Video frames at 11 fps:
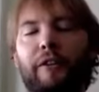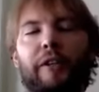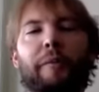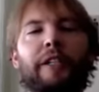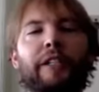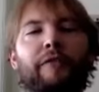3
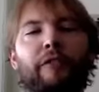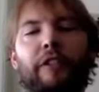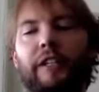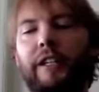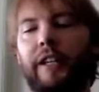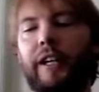billion
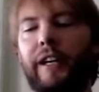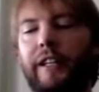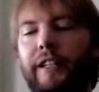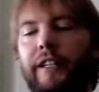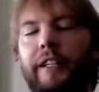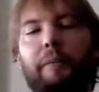for
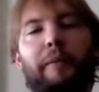Ethereum,